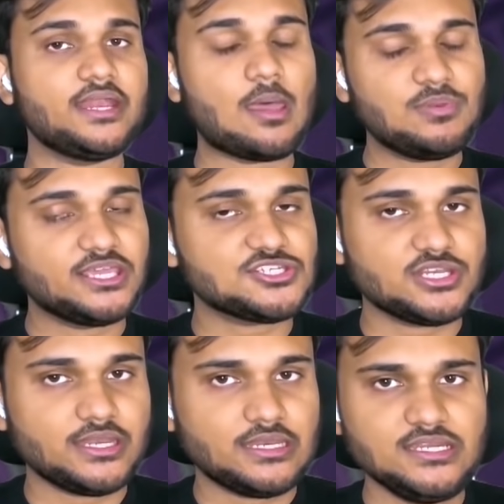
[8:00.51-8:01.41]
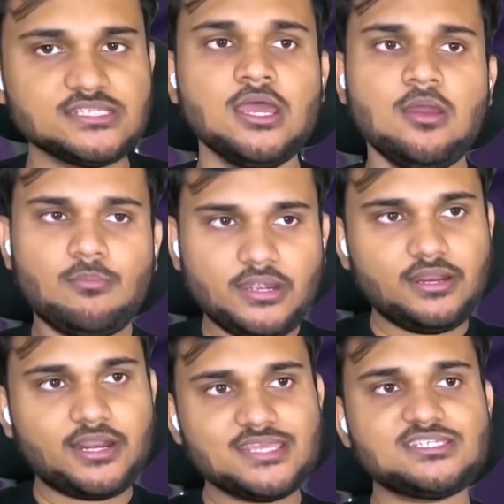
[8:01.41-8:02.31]
their application and needs.
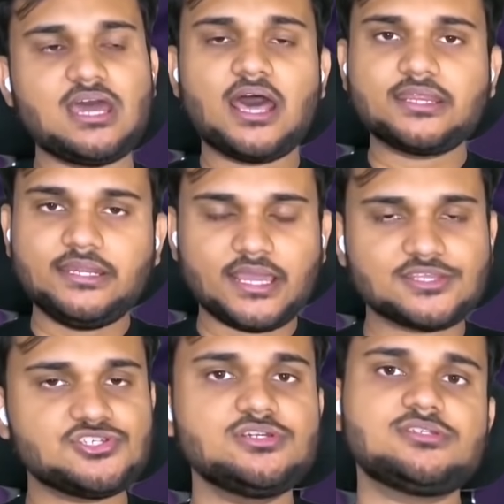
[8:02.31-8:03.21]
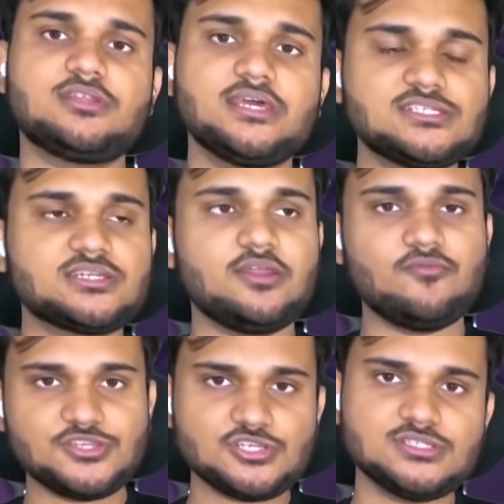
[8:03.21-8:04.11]
But REST architectures, REST
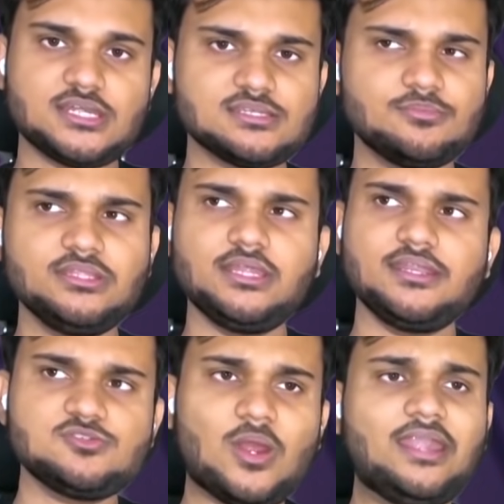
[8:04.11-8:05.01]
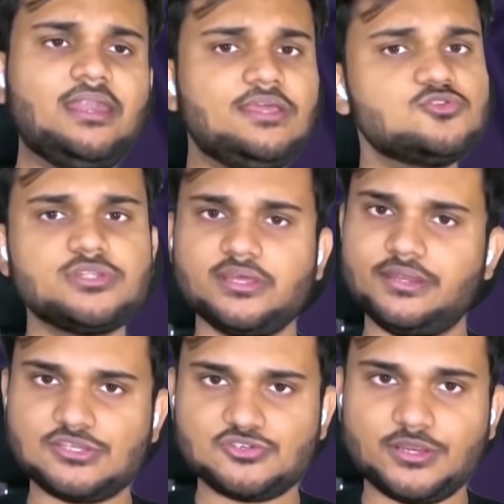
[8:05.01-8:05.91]
conventions are something that is widely used in the
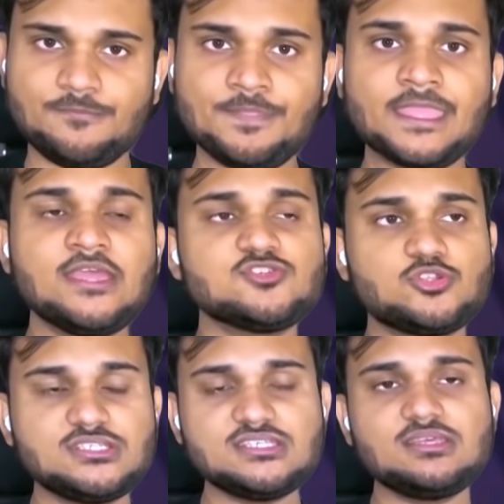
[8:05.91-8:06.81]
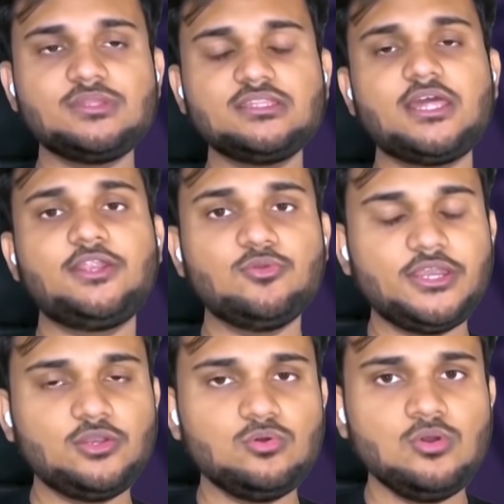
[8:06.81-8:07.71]
industry. So this is something that you
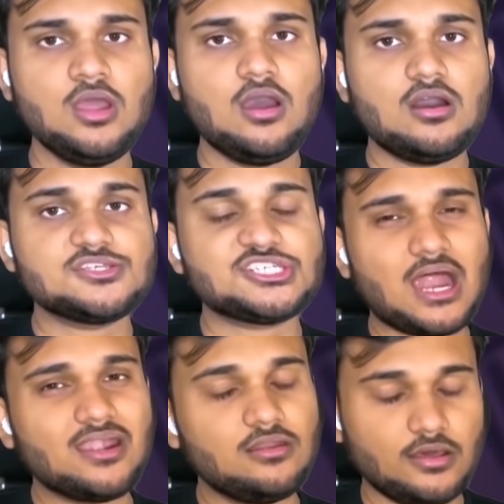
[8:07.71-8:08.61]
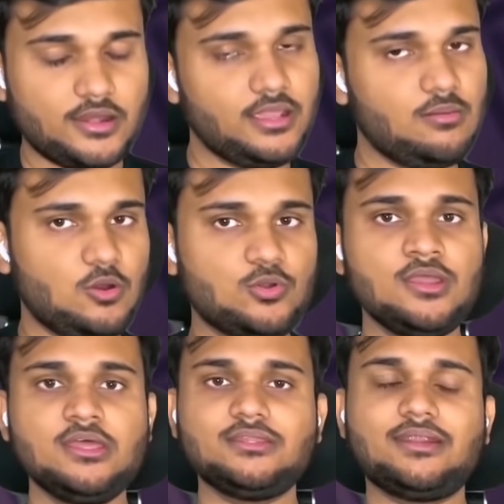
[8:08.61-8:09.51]
need to start learning about,
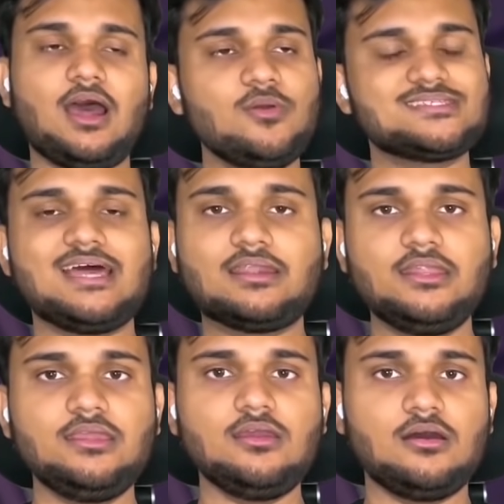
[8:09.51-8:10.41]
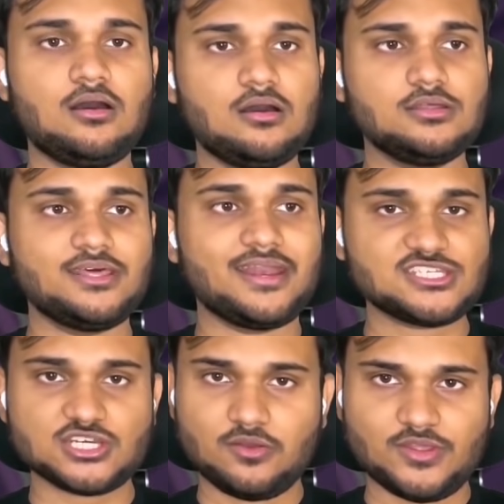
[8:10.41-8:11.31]
that how exactly the
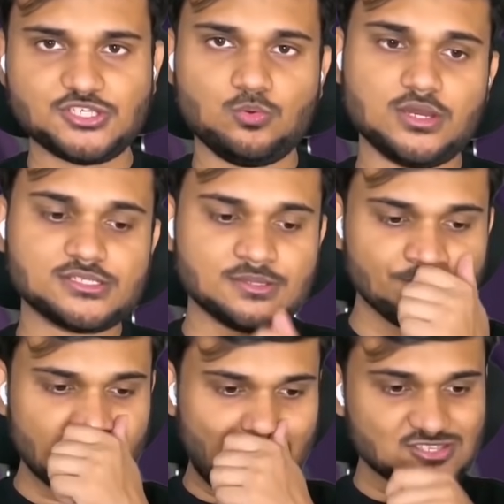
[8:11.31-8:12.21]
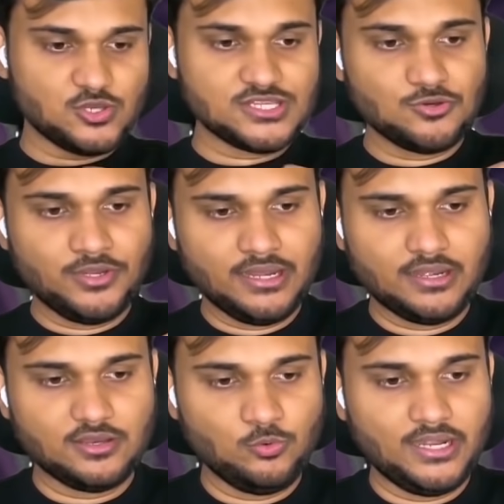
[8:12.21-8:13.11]
REST convention works. As soon as you
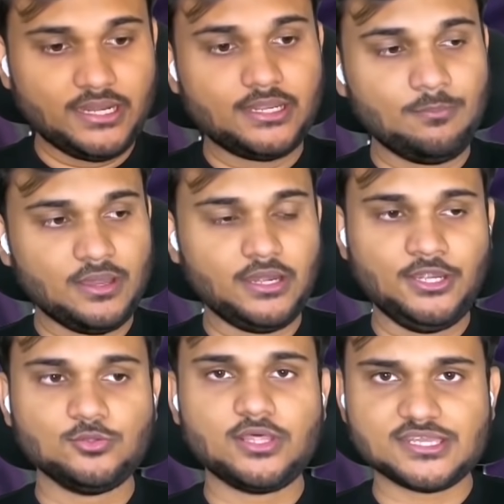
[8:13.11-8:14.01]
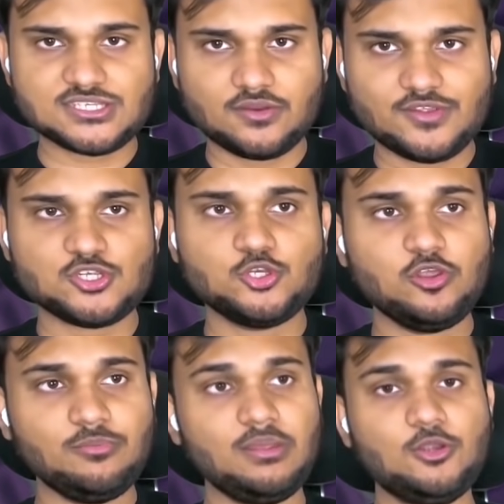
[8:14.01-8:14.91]
will dig deeper into the REST convention,
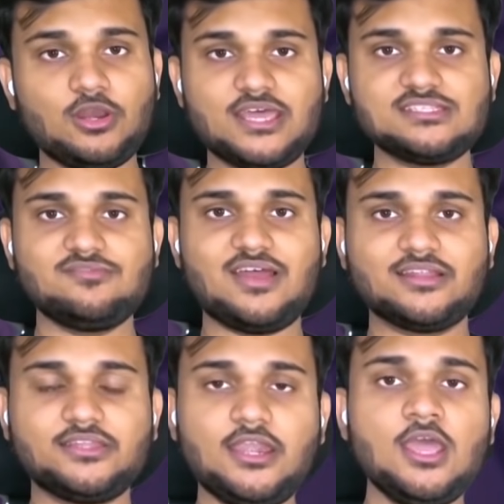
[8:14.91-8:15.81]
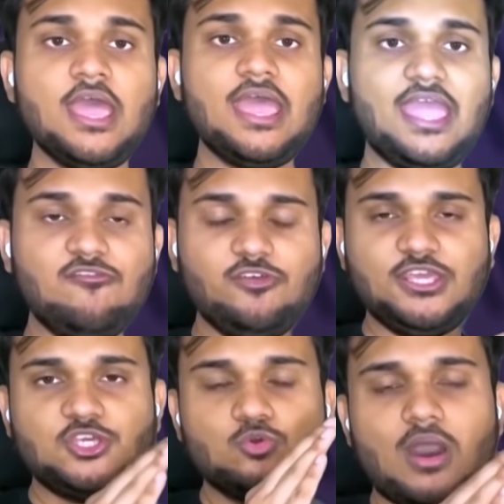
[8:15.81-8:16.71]
you will be able to realize the fact that
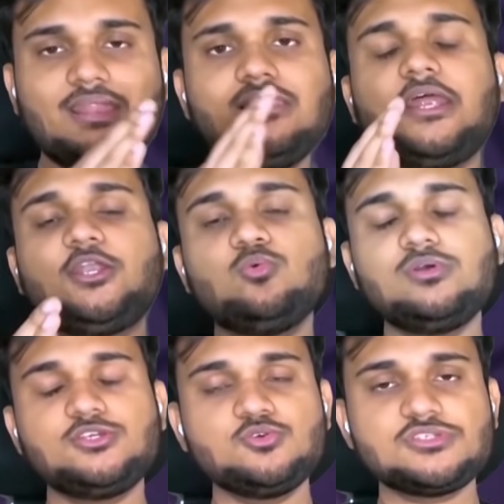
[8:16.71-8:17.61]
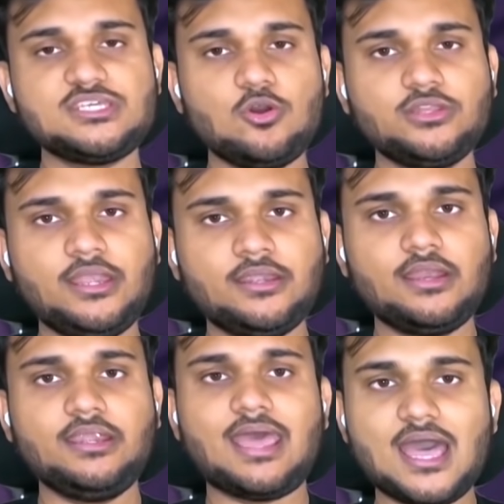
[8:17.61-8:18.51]
every URL that you see on the
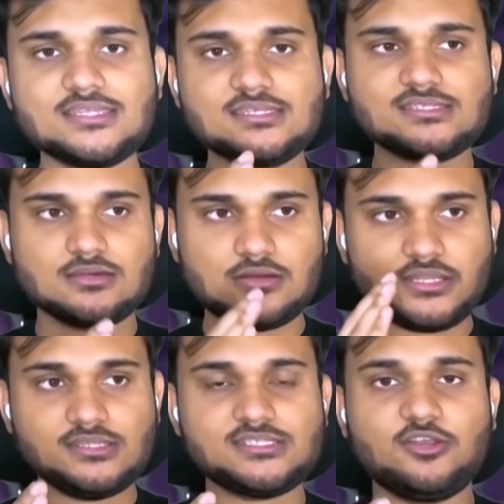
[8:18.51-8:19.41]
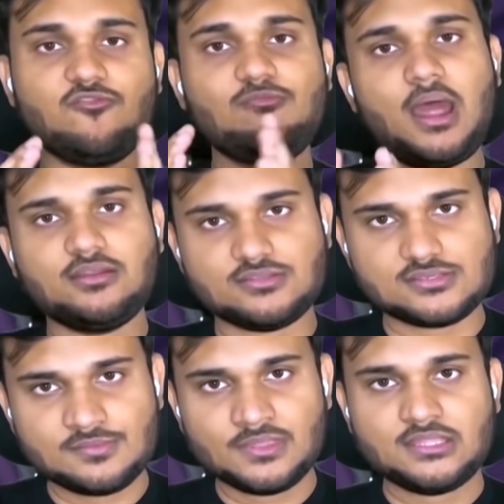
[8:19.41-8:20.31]
internet has a certain set of
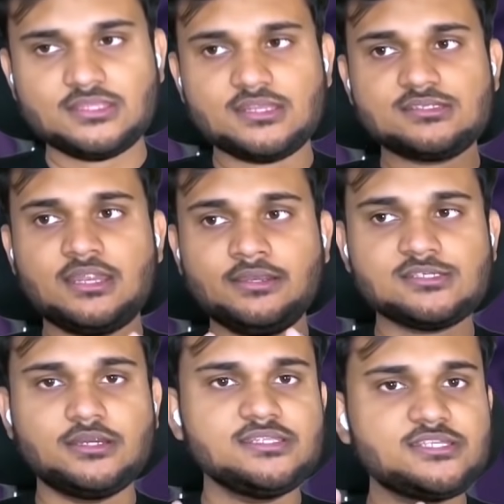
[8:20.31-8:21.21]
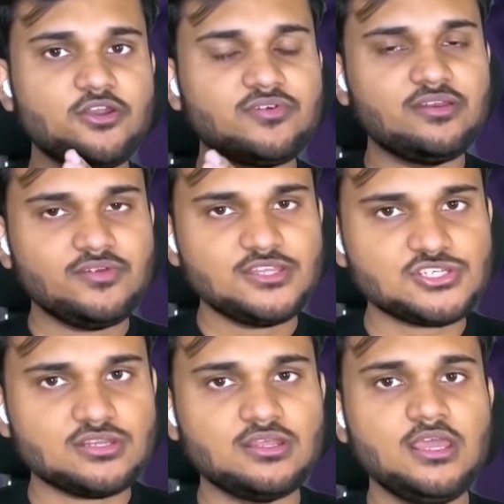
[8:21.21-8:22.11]
patterns. There is a certain set of
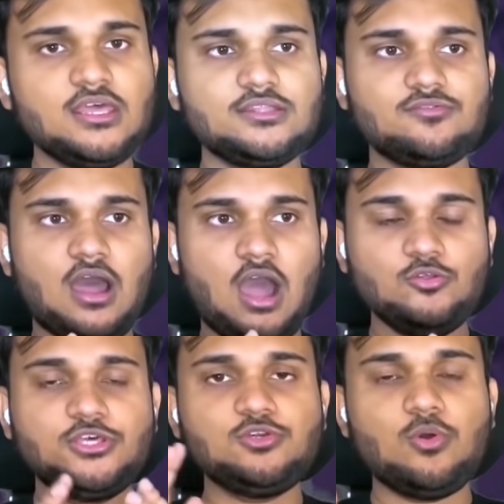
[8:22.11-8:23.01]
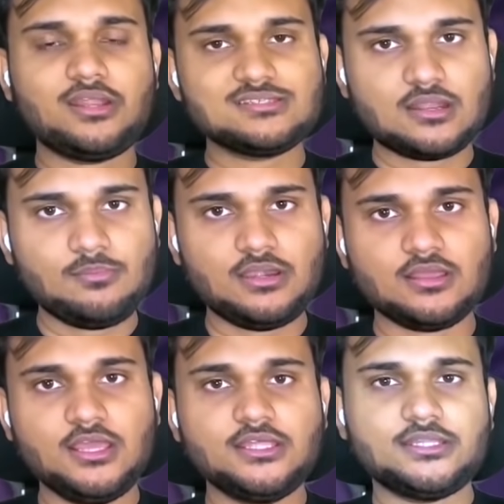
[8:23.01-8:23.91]
convention, how the URLs are
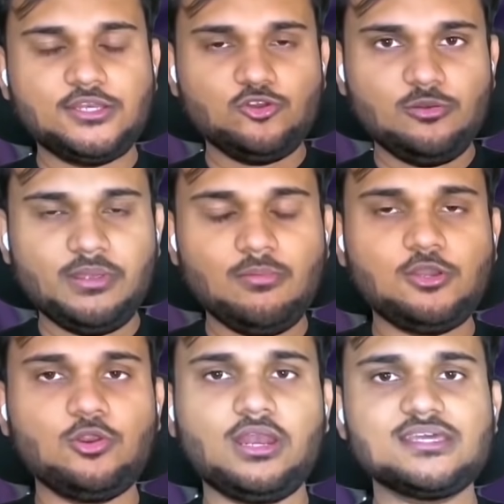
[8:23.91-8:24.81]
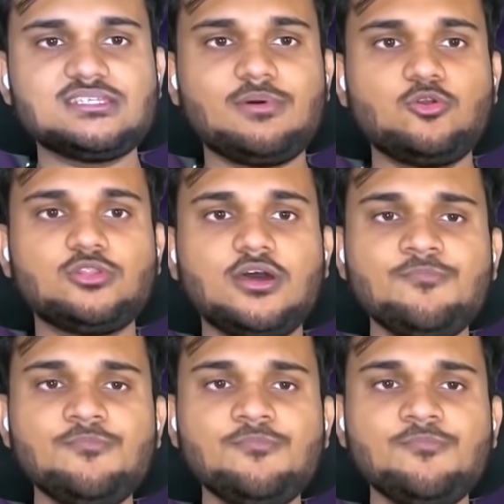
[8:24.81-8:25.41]
built. Then you will be able to realize about